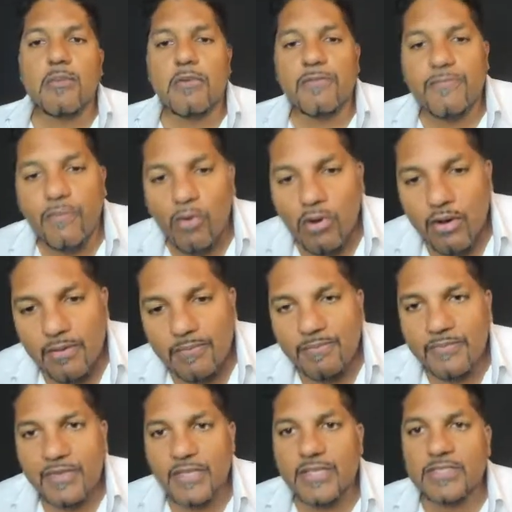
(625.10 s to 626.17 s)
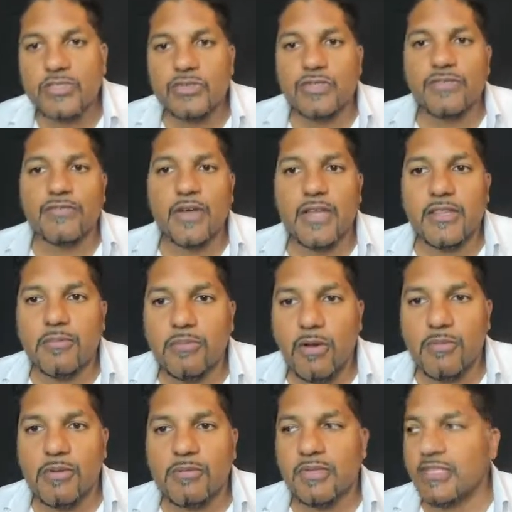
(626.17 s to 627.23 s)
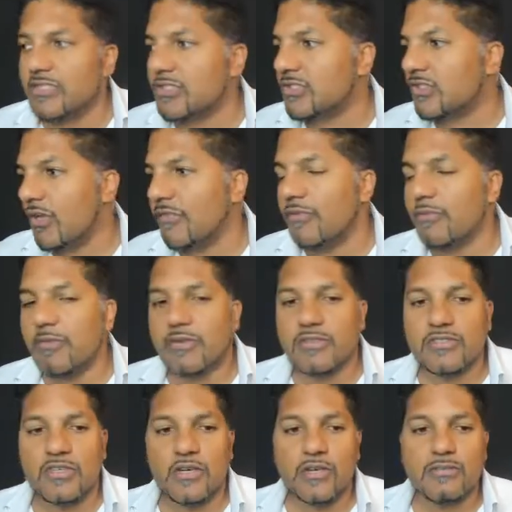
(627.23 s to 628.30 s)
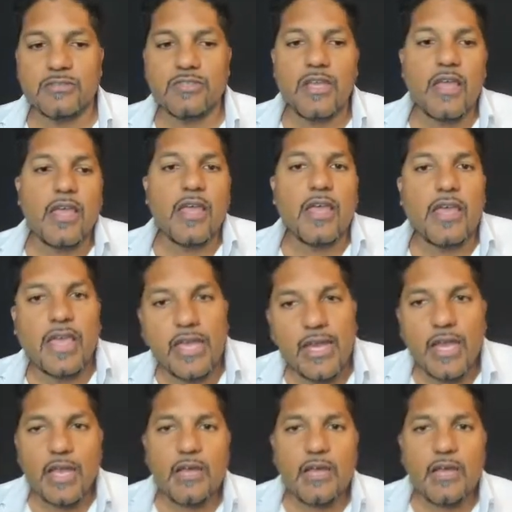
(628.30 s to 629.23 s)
Number 4 is you define the problem in solvable terms. In